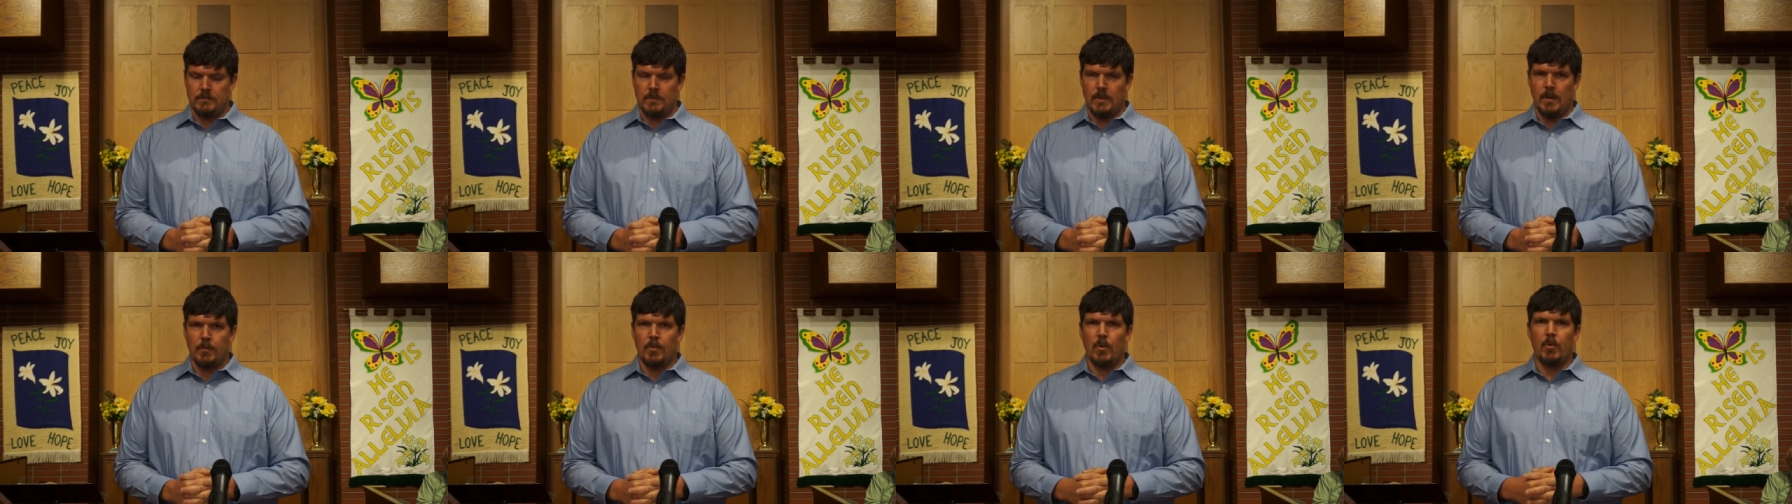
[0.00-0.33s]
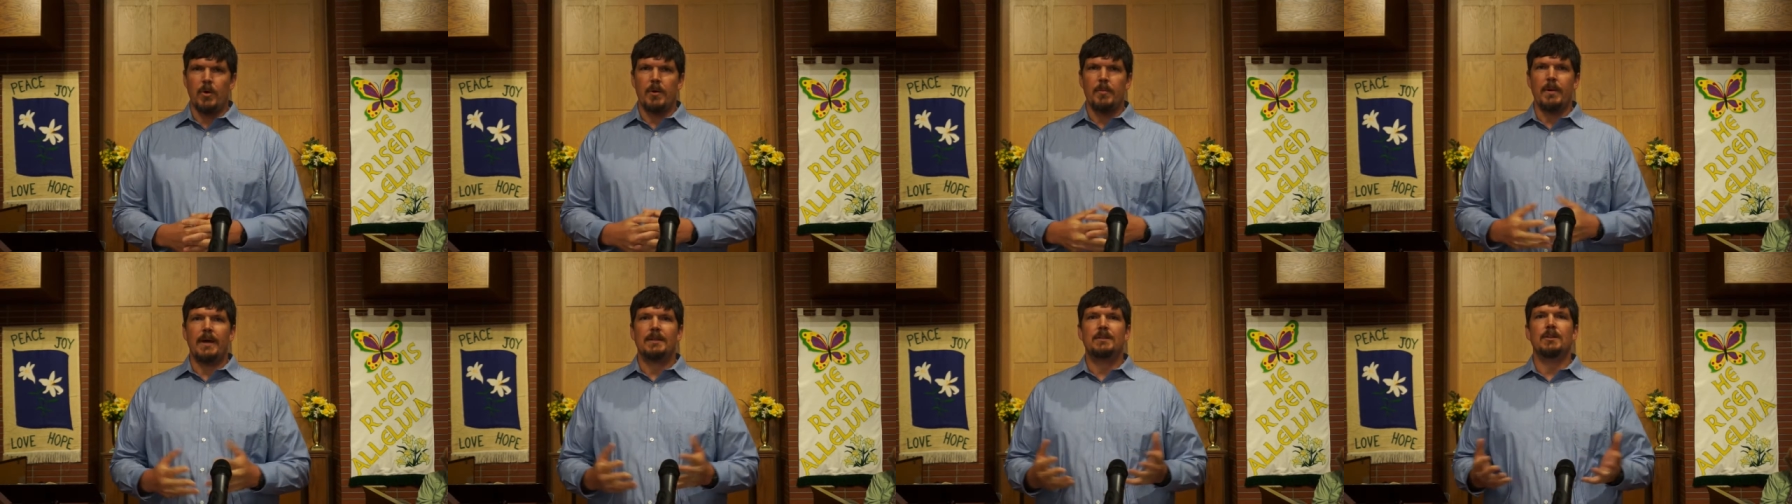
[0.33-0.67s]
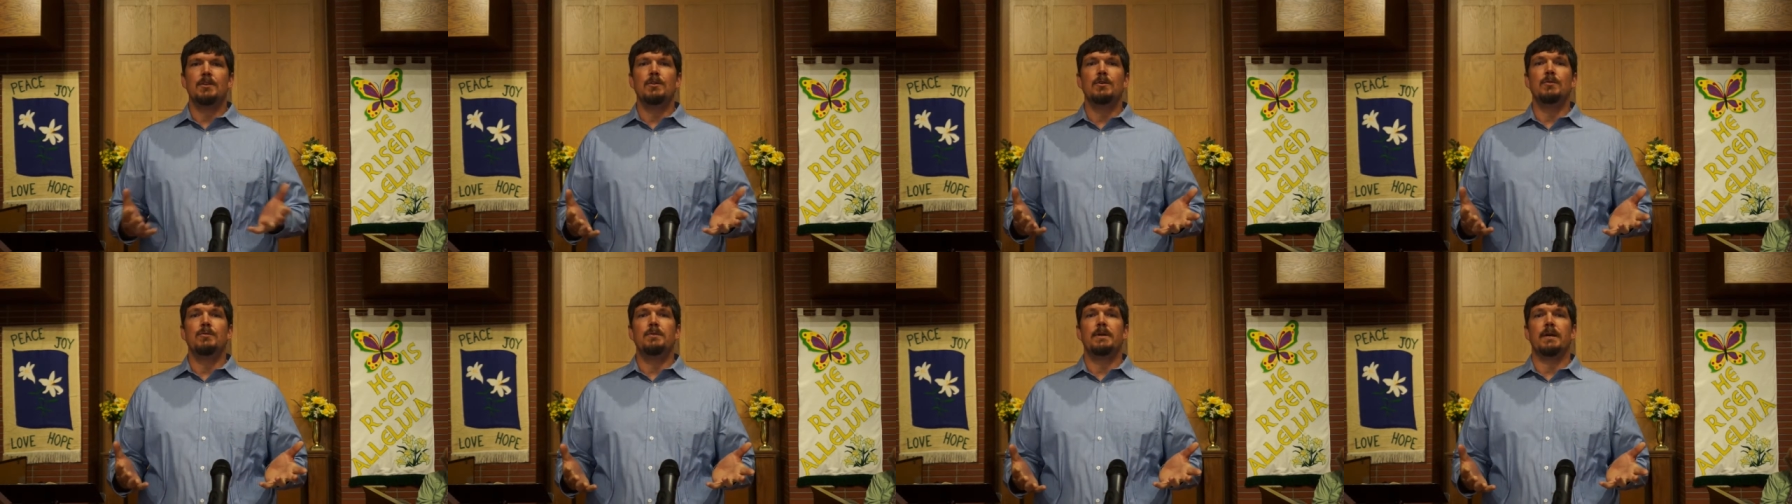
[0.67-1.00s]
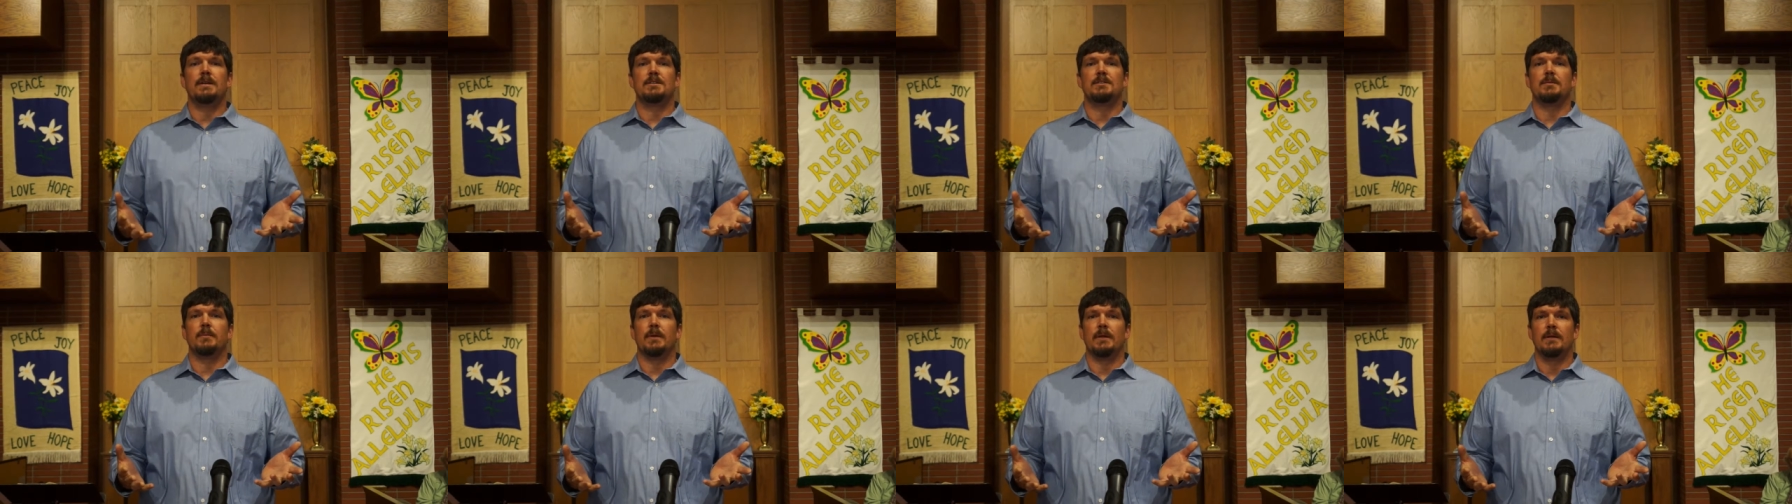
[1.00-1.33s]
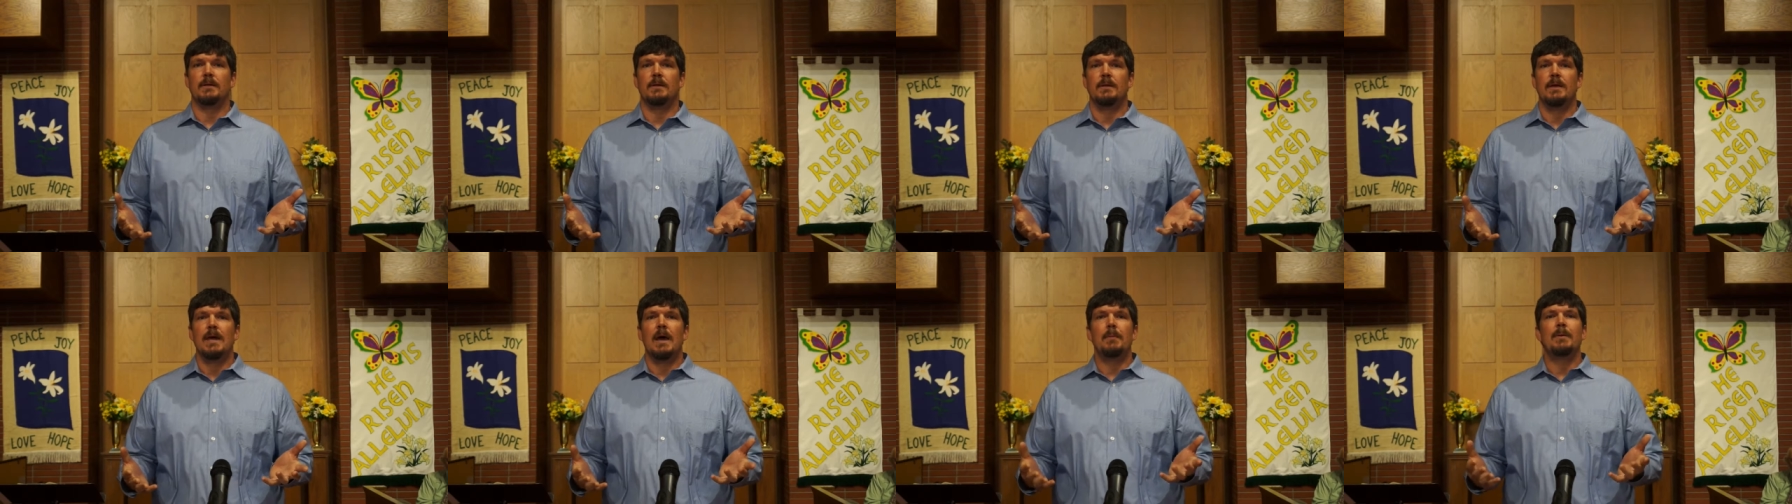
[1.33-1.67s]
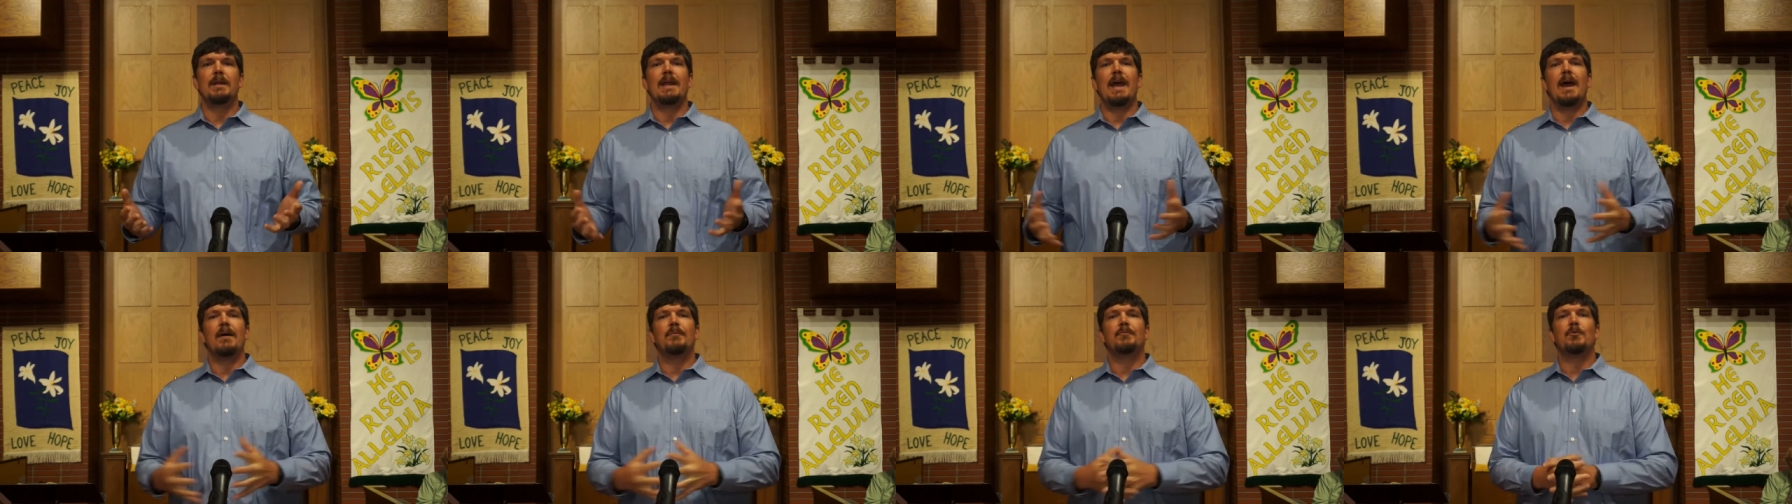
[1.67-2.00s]
But what about the New Testament? I mean,
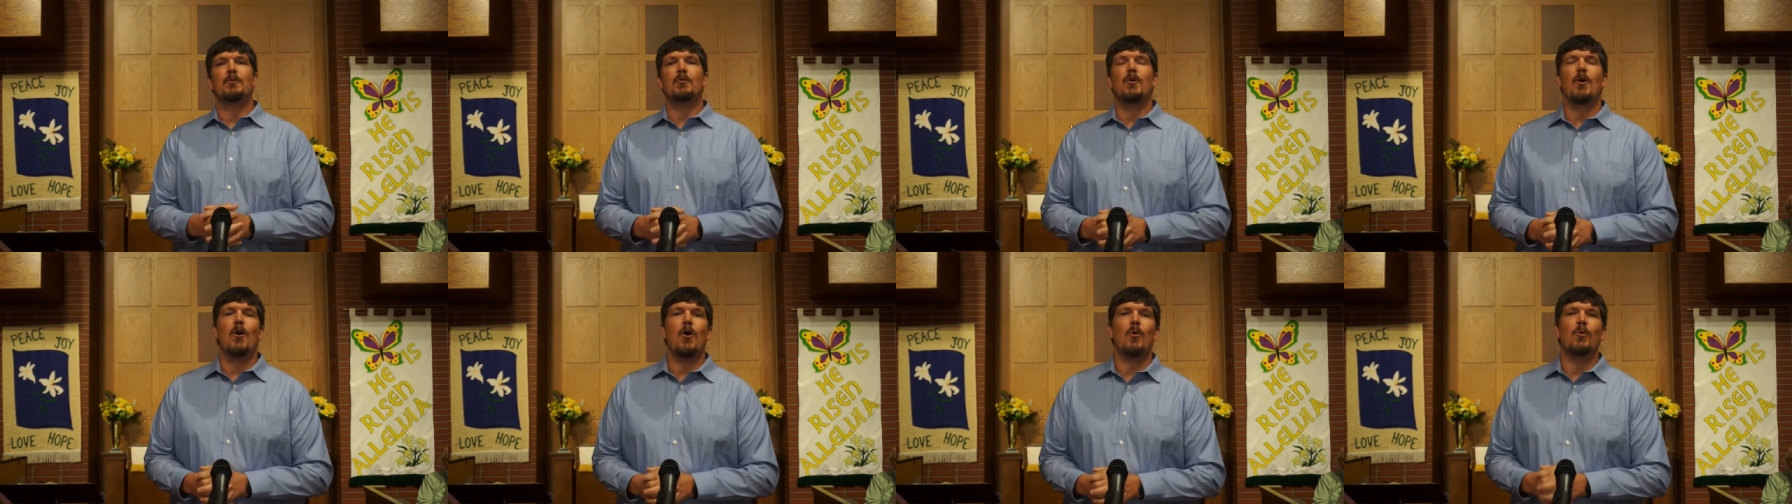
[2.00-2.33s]
after all,